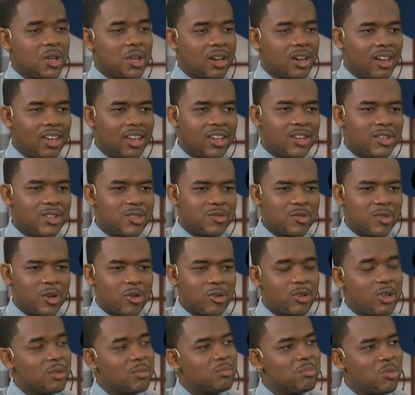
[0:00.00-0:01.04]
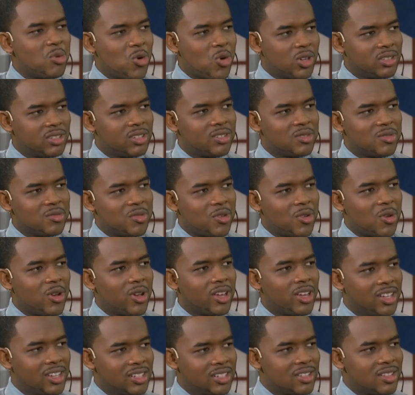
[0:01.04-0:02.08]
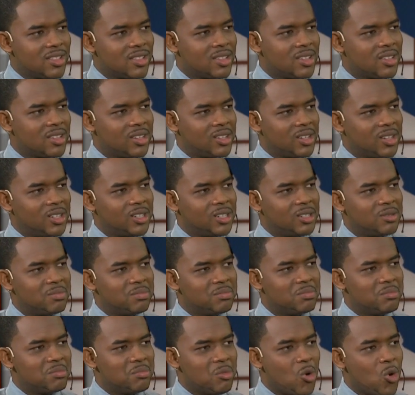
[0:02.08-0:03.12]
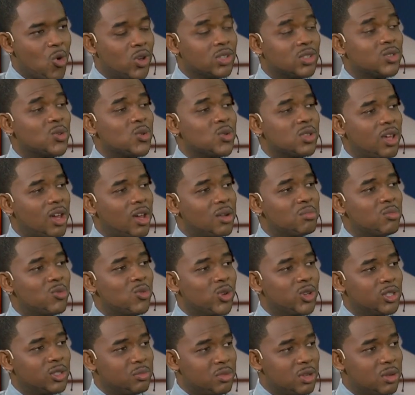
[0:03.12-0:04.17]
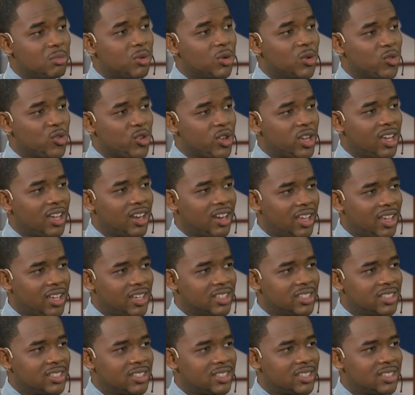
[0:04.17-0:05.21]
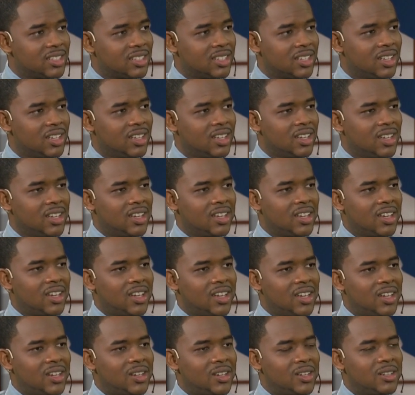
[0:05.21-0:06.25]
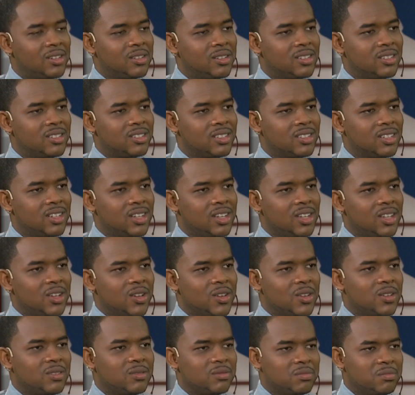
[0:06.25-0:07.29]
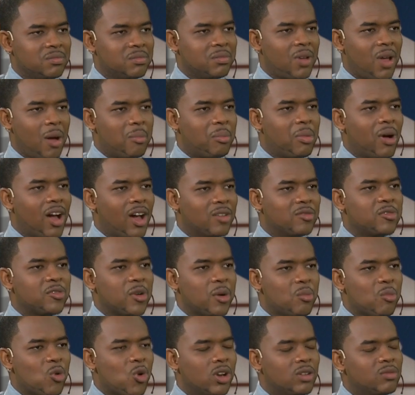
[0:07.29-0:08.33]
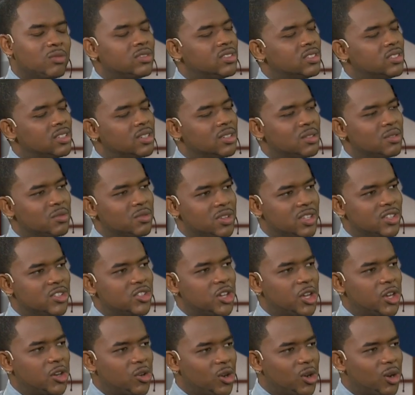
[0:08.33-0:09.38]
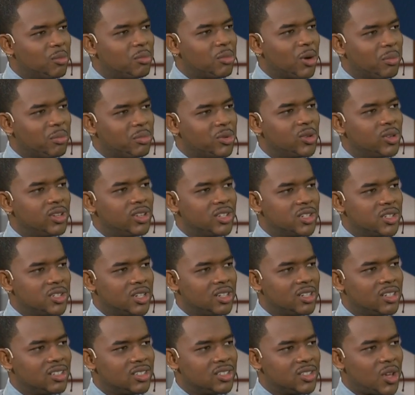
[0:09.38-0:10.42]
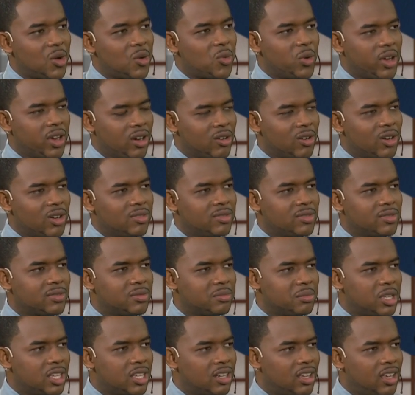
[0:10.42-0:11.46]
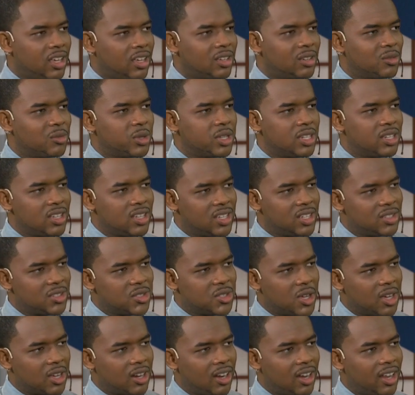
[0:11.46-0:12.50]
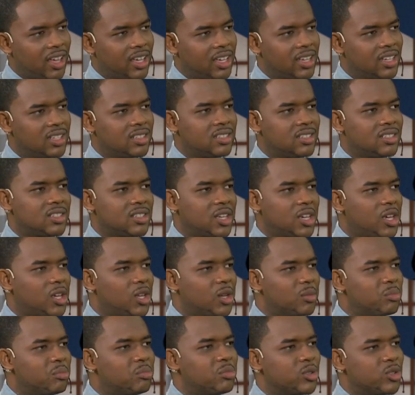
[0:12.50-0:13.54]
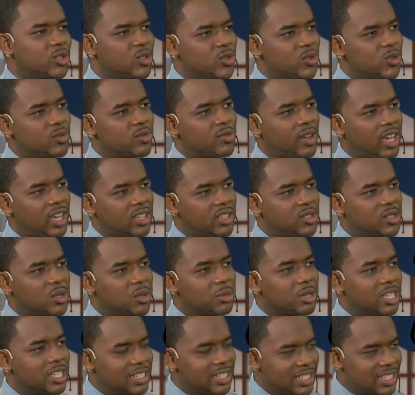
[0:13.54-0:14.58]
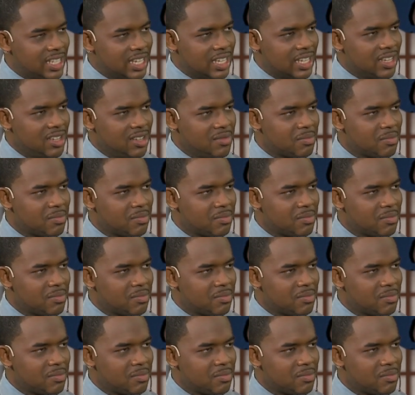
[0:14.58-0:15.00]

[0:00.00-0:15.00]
sunlight is very important for health, more so than most people realize. And apart from what the general population is aware of, meaning we need sunlight to help produce vitamin D,